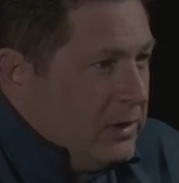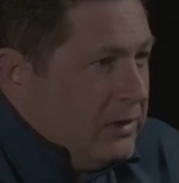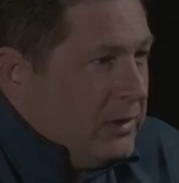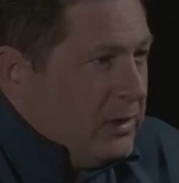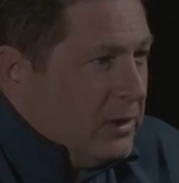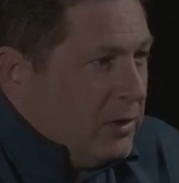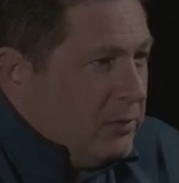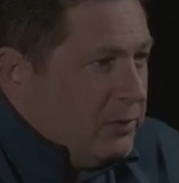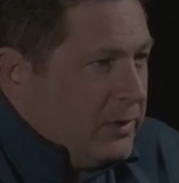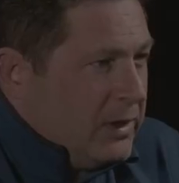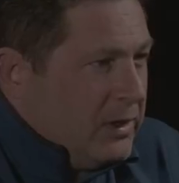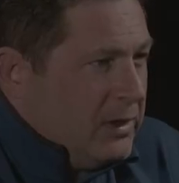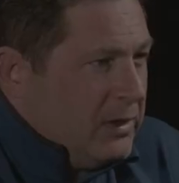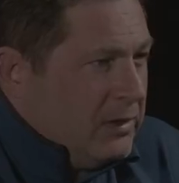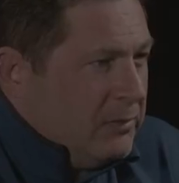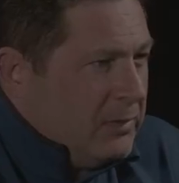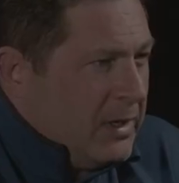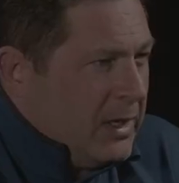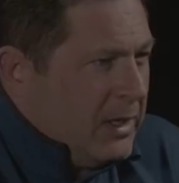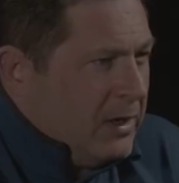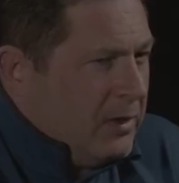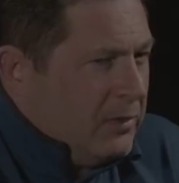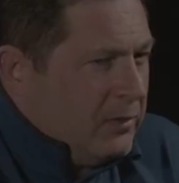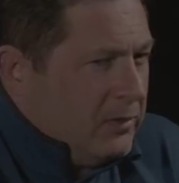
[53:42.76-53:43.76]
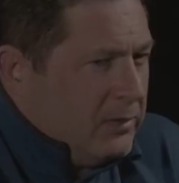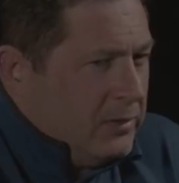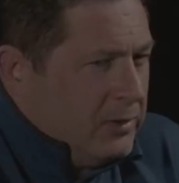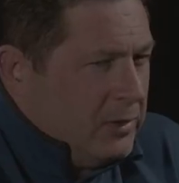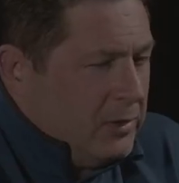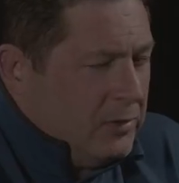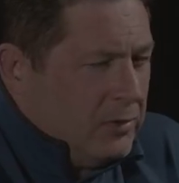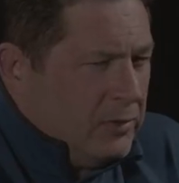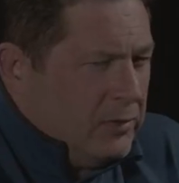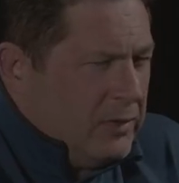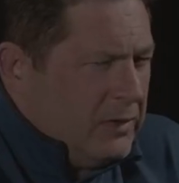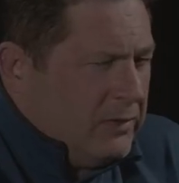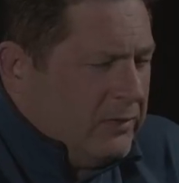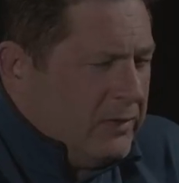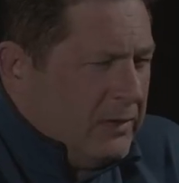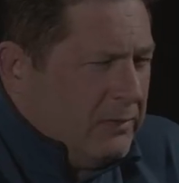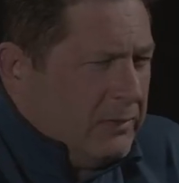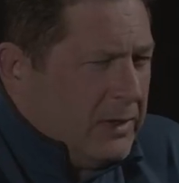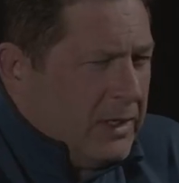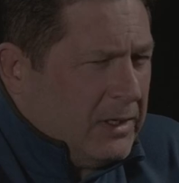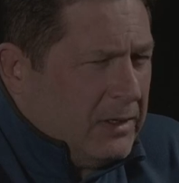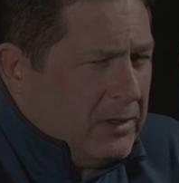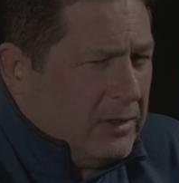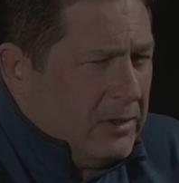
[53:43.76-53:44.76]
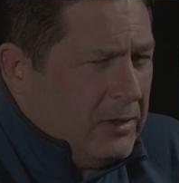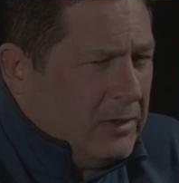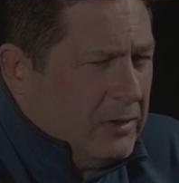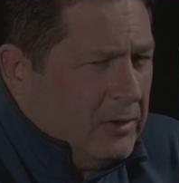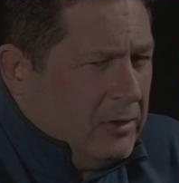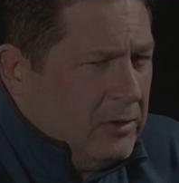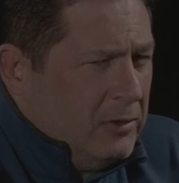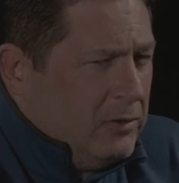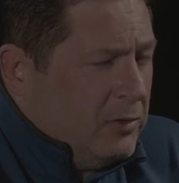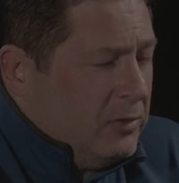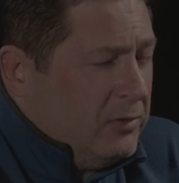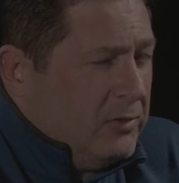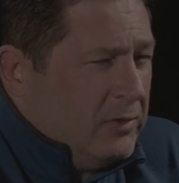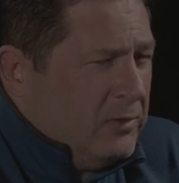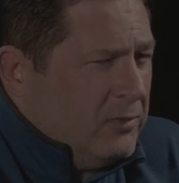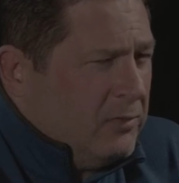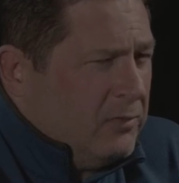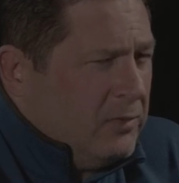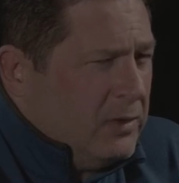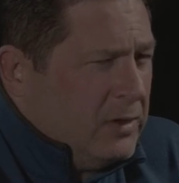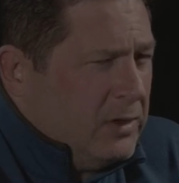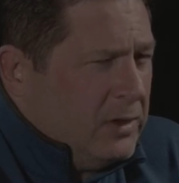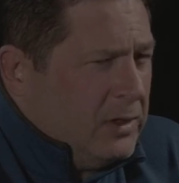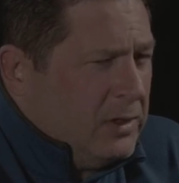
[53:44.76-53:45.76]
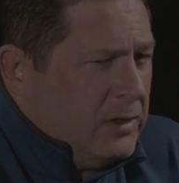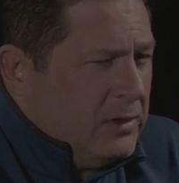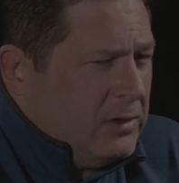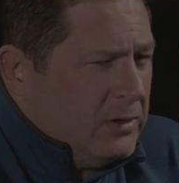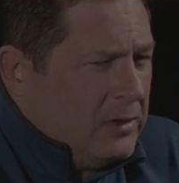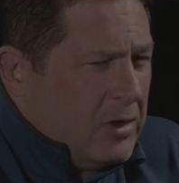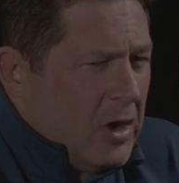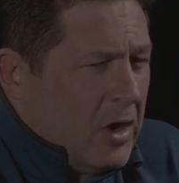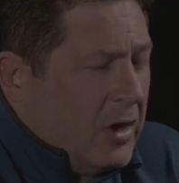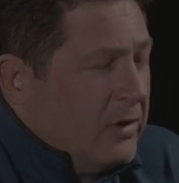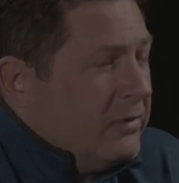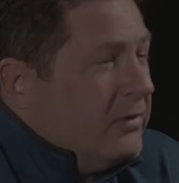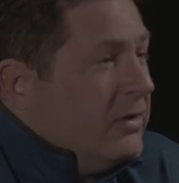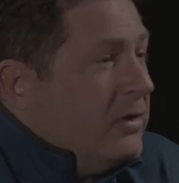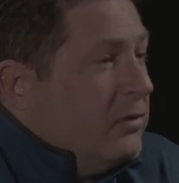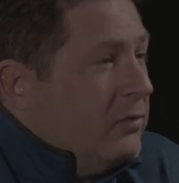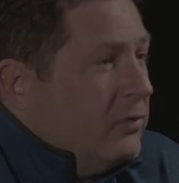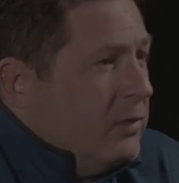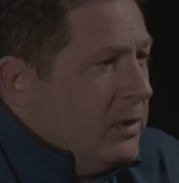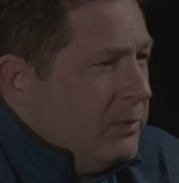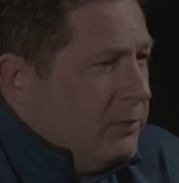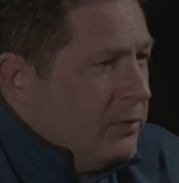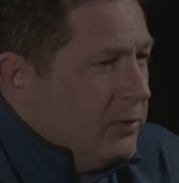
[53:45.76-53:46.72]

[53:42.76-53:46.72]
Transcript: though we did help get him out. Mm-hmm. You know, it seemed like you know didn't really cause any